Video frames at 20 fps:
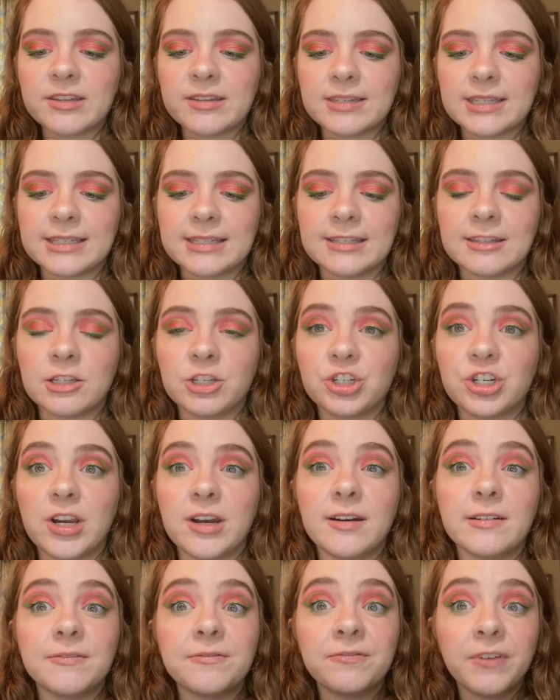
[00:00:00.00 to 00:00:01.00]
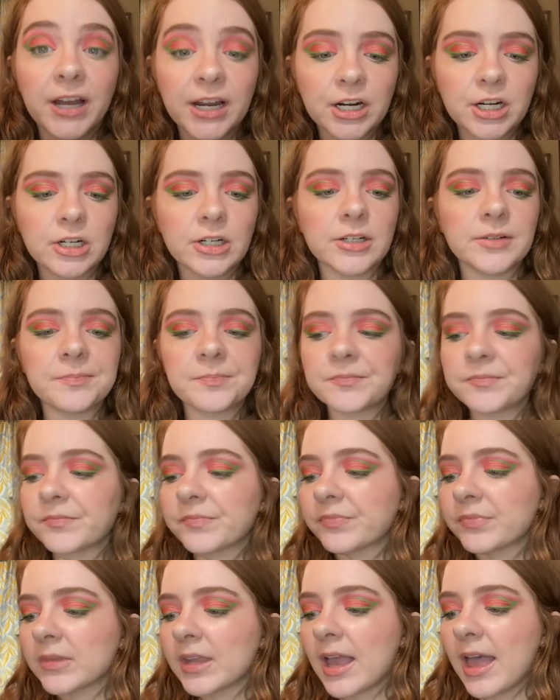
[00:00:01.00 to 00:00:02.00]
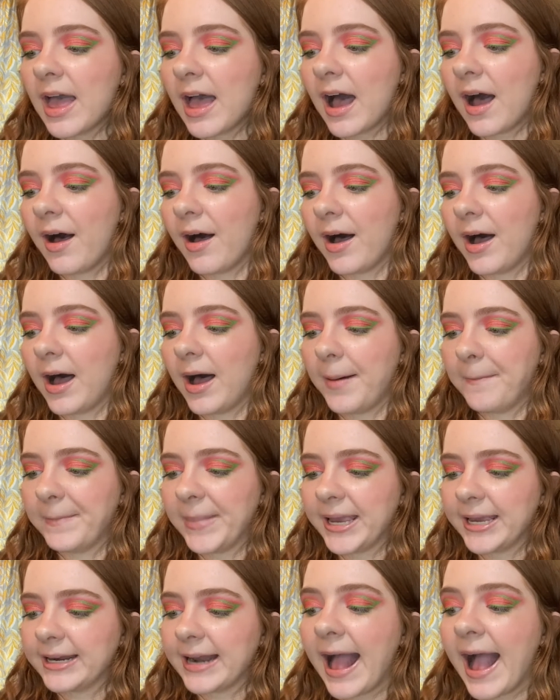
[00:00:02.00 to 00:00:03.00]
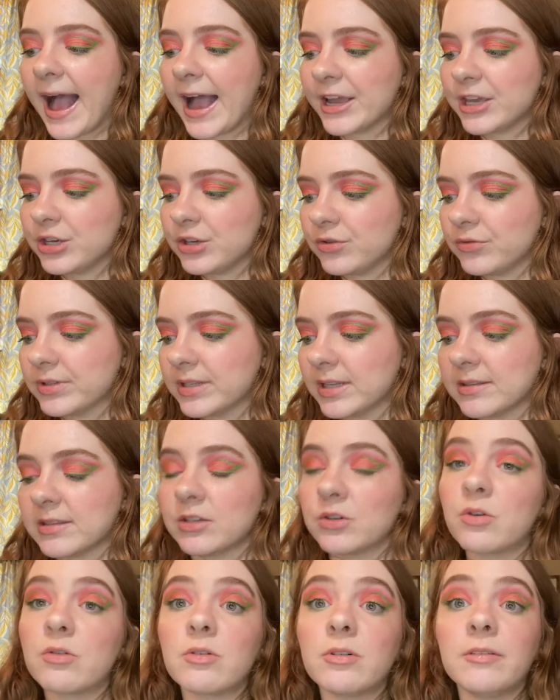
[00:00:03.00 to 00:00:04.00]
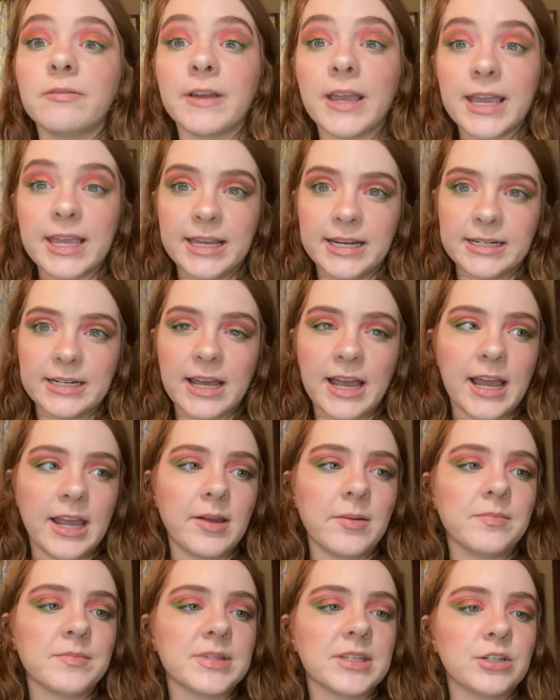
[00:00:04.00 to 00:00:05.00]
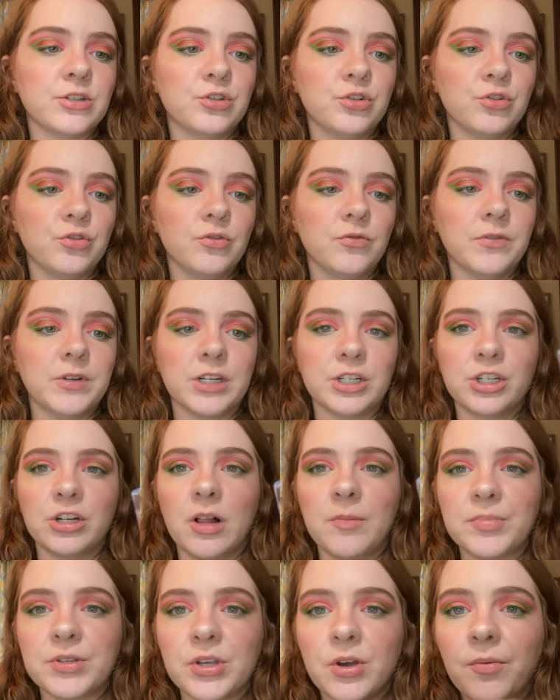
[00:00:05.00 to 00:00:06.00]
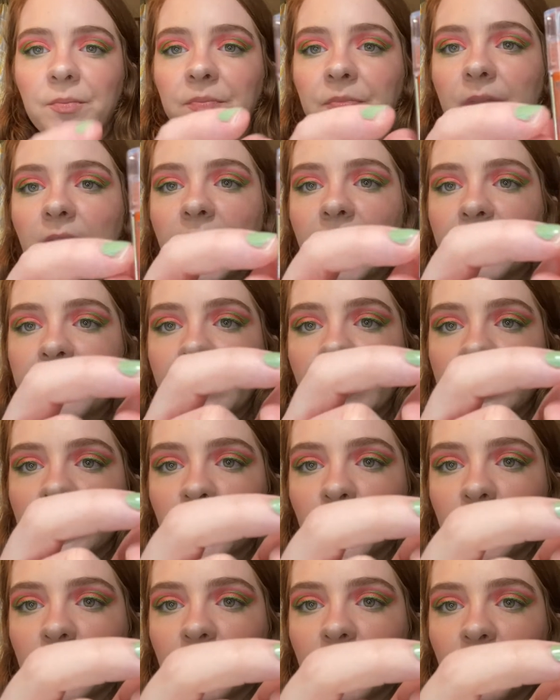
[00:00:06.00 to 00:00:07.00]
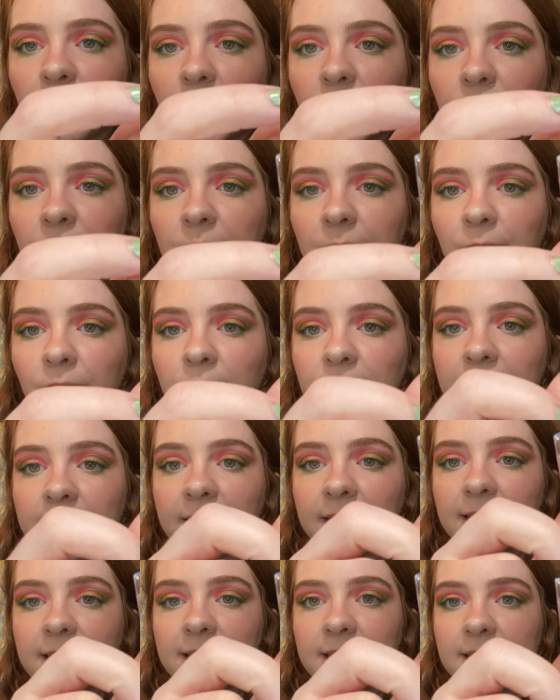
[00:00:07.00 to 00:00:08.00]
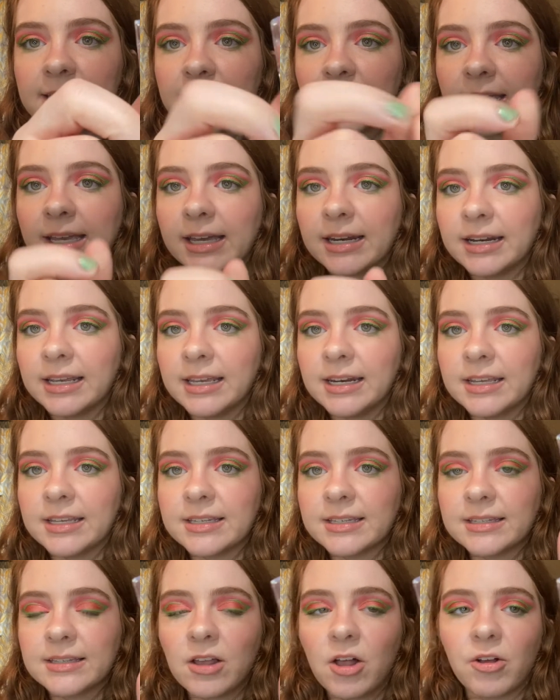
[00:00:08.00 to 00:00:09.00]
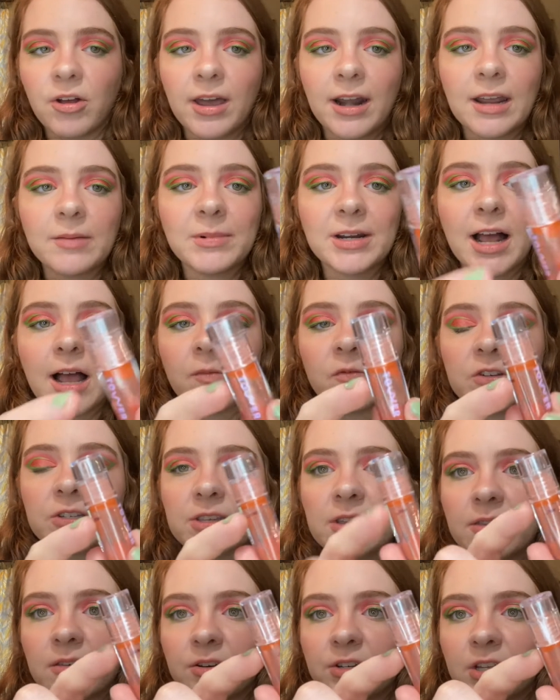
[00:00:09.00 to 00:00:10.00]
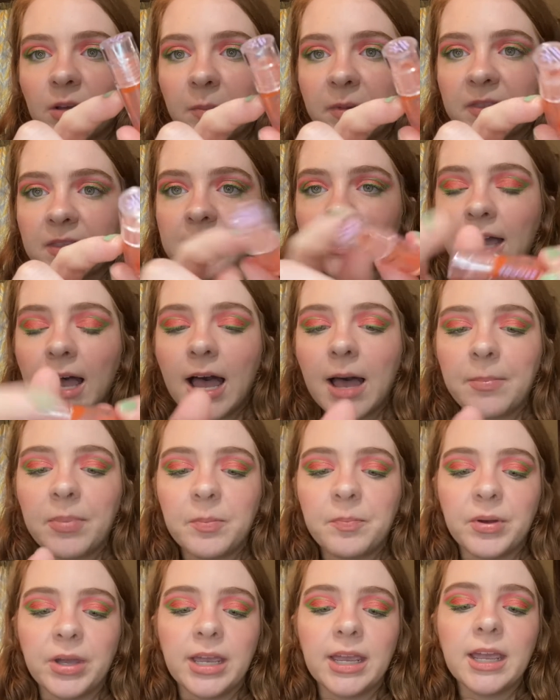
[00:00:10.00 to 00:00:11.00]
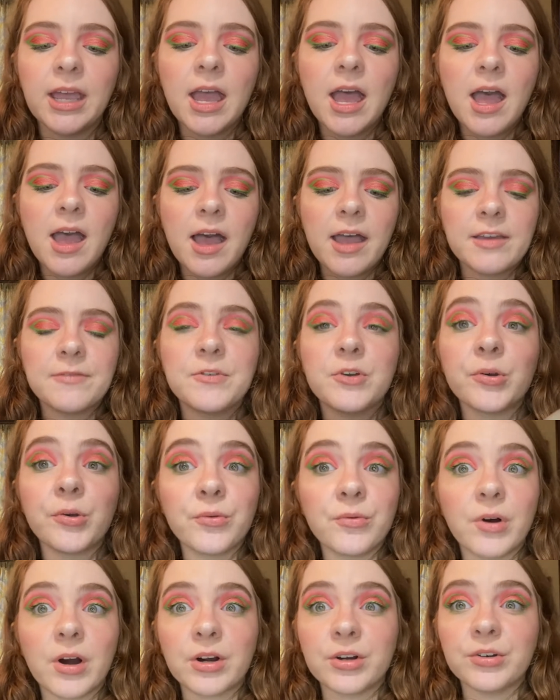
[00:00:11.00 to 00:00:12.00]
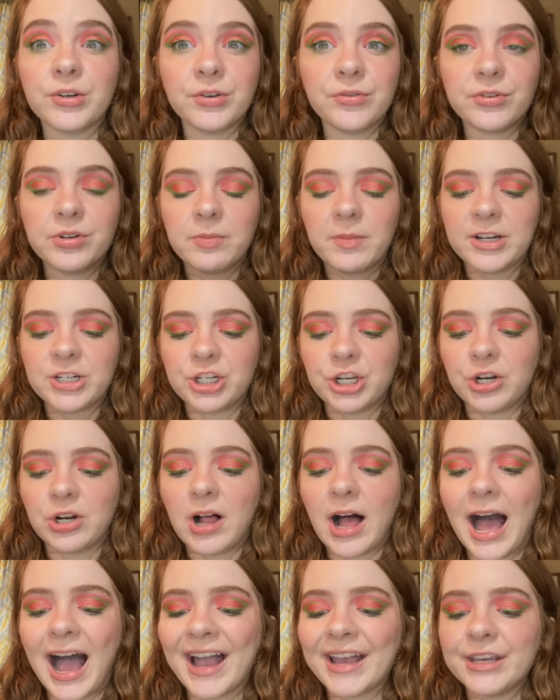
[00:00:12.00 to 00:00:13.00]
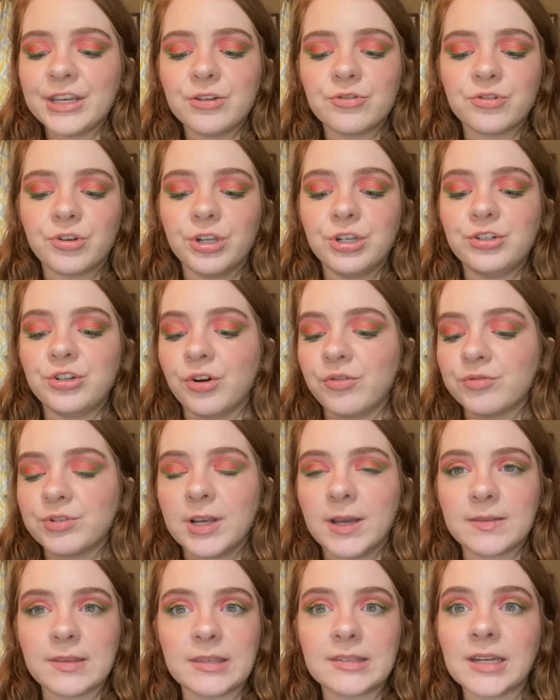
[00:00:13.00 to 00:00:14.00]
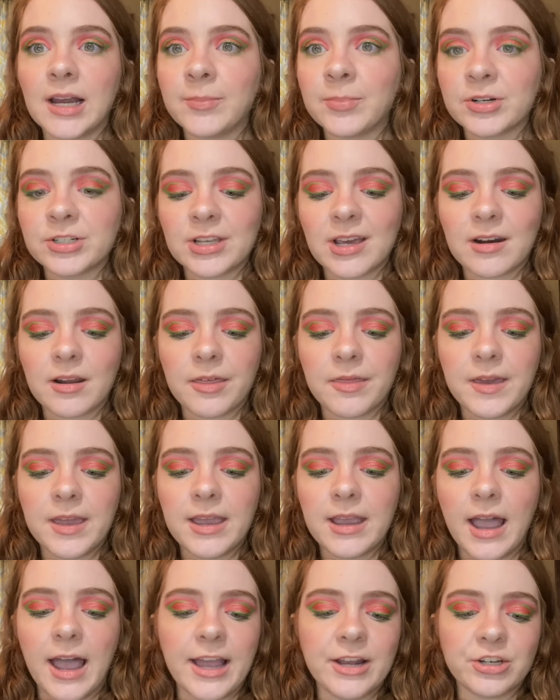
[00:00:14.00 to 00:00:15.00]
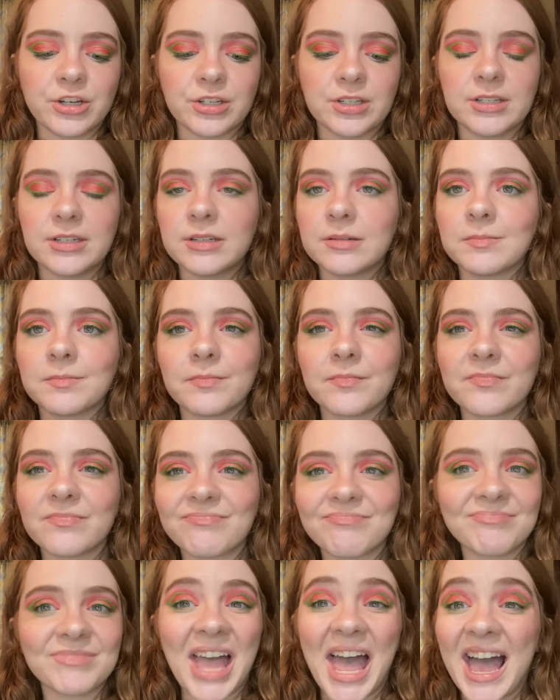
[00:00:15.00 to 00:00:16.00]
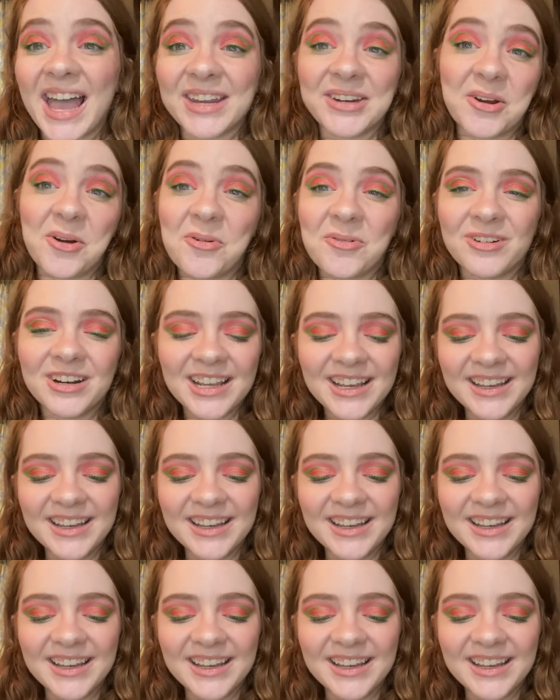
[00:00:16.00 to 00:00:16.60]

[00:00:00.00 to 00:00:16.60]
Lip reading: This is in the shade Fire, and I used this a total of 8 times to finish it up. So that's where we were when we rolled it in, and it is all gone. I mean, obviously there's some at the top, but if you are new to my channel, I usually don't take the stoppers out of thing. I don't.